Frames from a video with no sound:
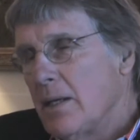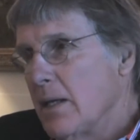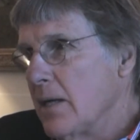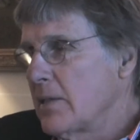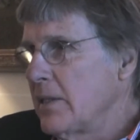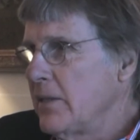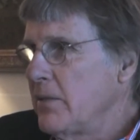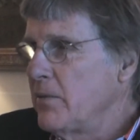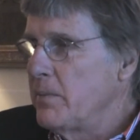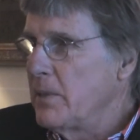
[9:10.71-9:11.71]
And I was
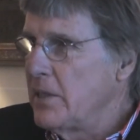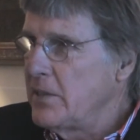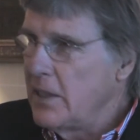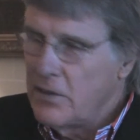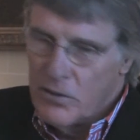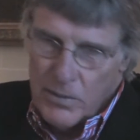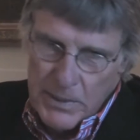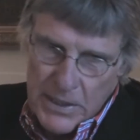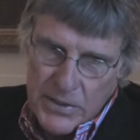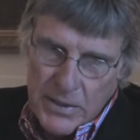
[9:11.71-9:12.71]
listening to him
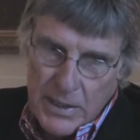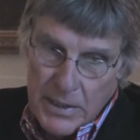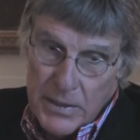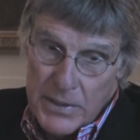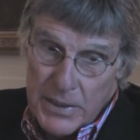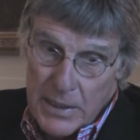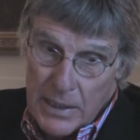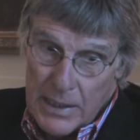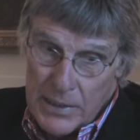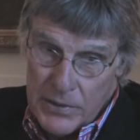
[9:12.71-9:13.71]
yesterday. There's an
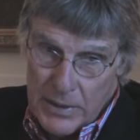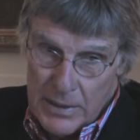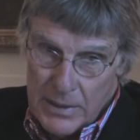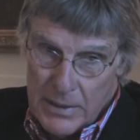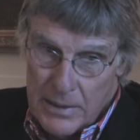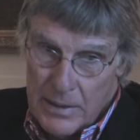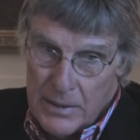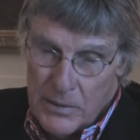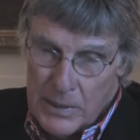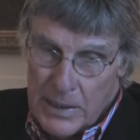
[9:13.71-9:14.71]
election
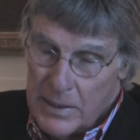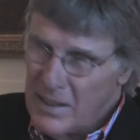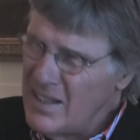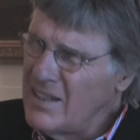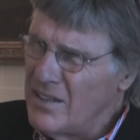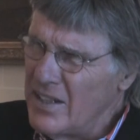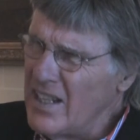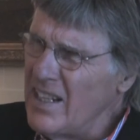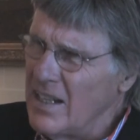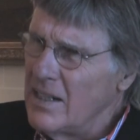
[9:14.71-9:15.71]
in Uganda, I think
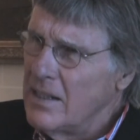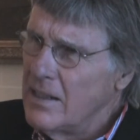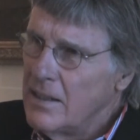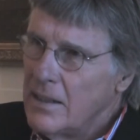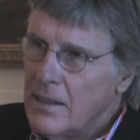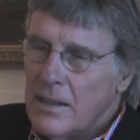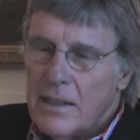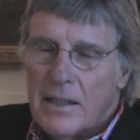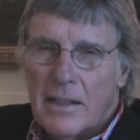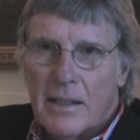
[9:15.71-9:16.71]
today,
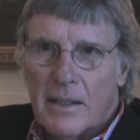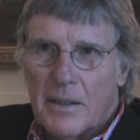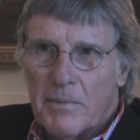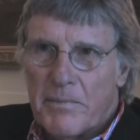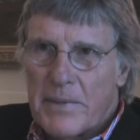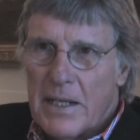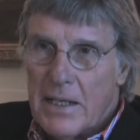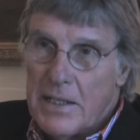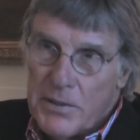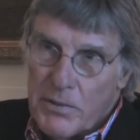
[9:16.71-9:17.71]

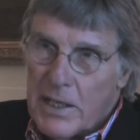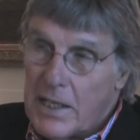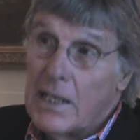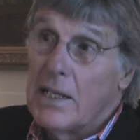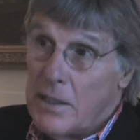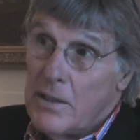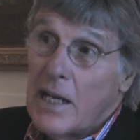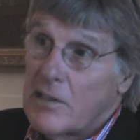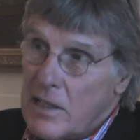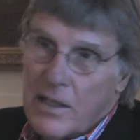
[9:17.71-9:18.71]
and he's running, and there
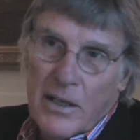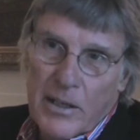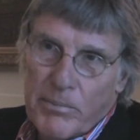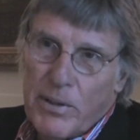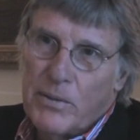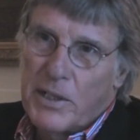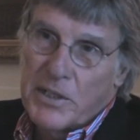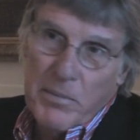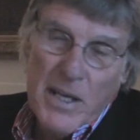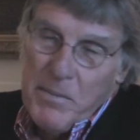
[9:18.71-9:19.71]
actually are
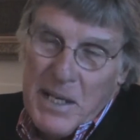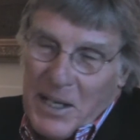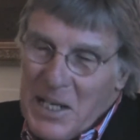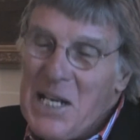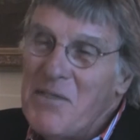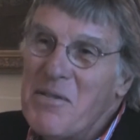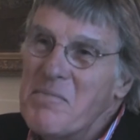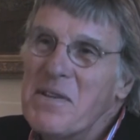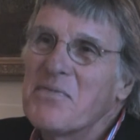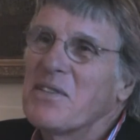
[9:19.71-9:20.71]
opponents. Maybe it'll even
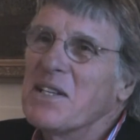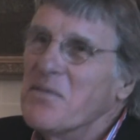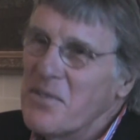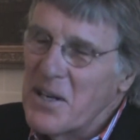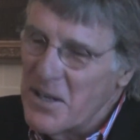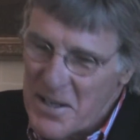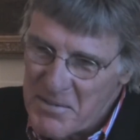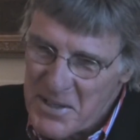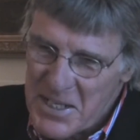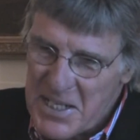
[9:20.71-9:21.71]
be free and fair, I have
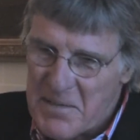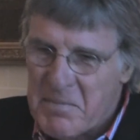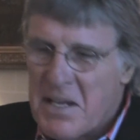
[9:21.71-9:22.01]
no idea.